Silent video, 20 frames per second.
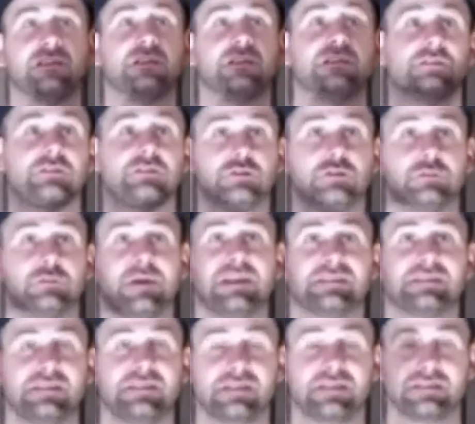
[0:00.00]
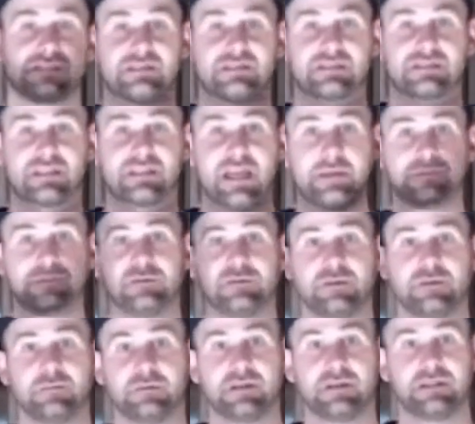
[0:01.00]
the 2x6 escapes me,
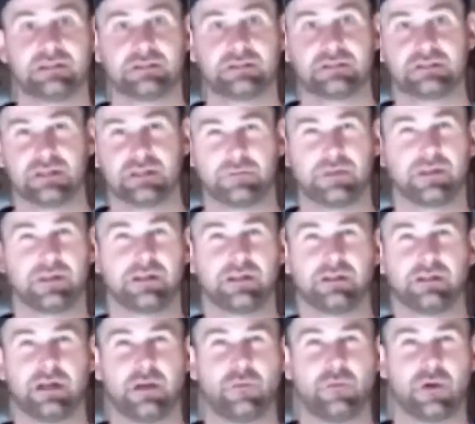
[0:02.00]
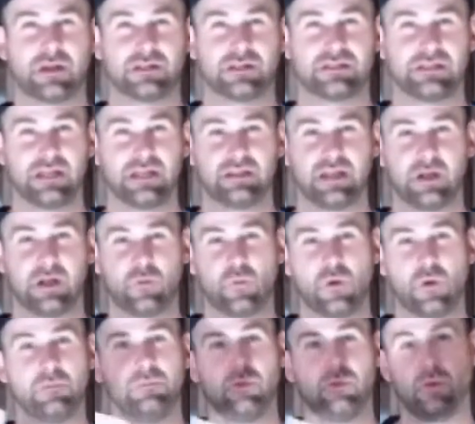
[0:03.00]
but it's something I want to say like
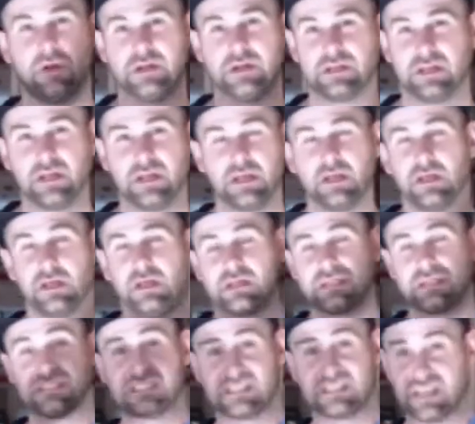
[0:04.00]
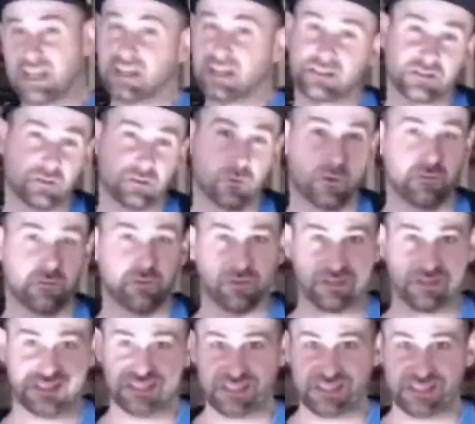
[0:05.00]
1.6 or
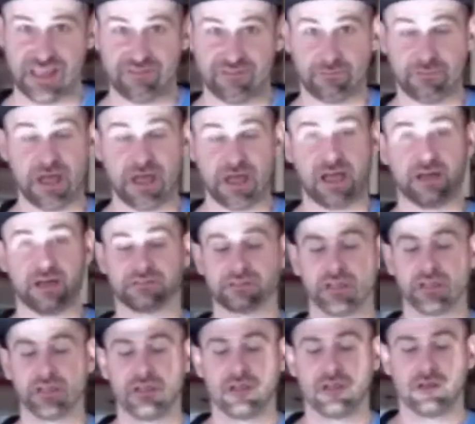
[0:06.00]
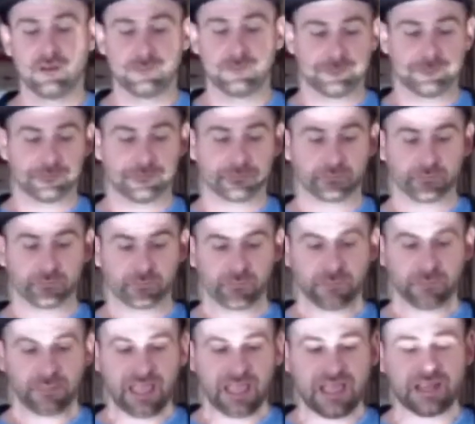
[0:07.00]
1.7 pounds.
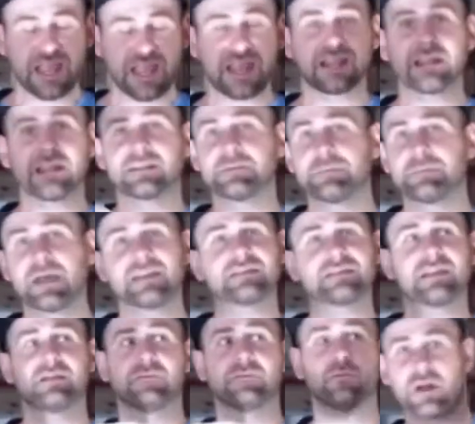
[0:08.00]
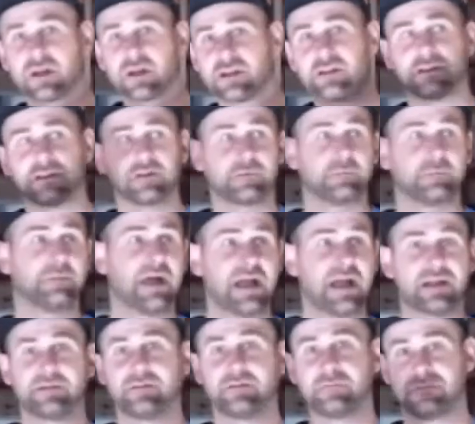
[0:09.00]
Again, it depends on where you're
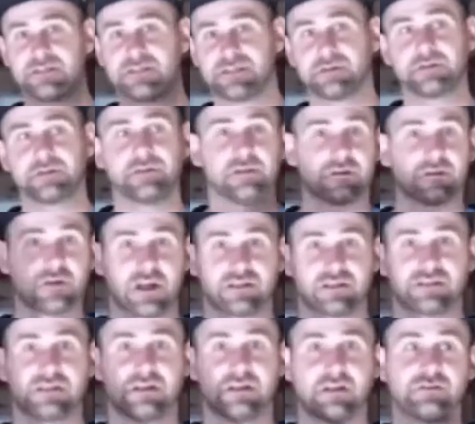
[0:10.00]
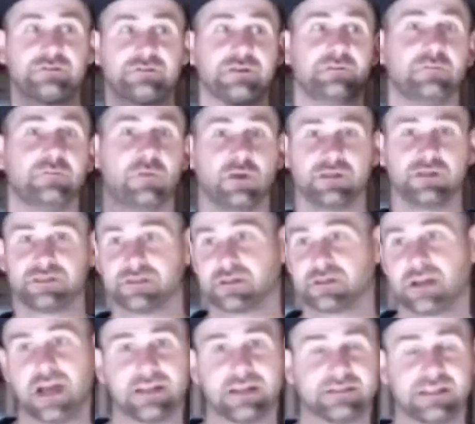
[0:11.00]
buying your material across the country. Moisture
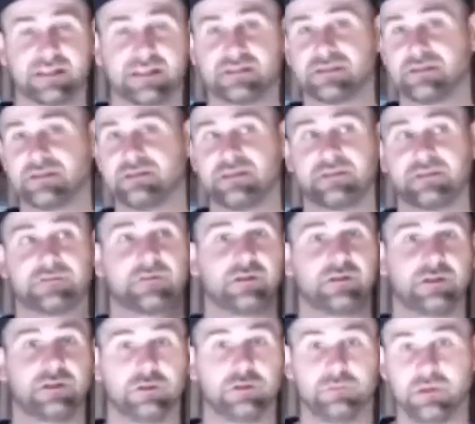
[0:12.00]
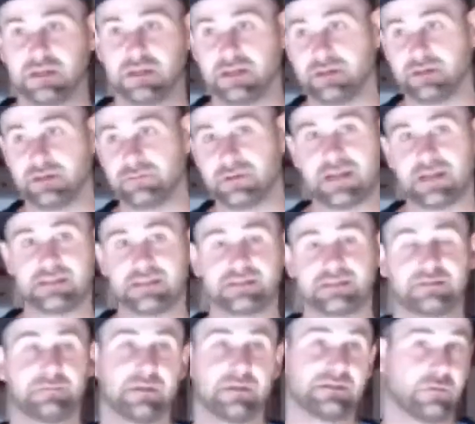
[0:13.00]
contents are different, humidity rates,
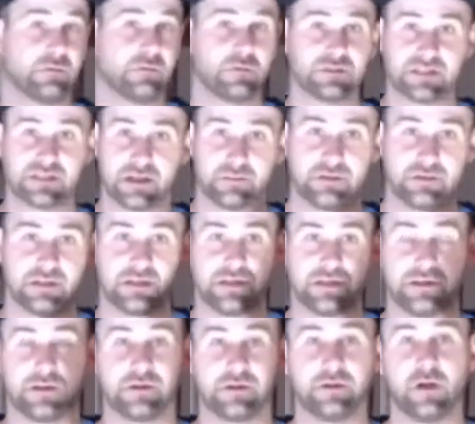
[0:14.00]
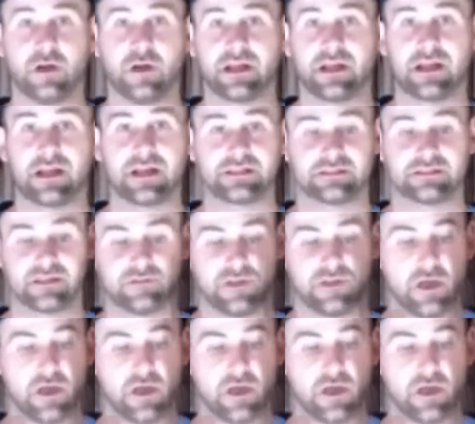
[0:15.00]
depends on what time of the year, all that kind of stuff.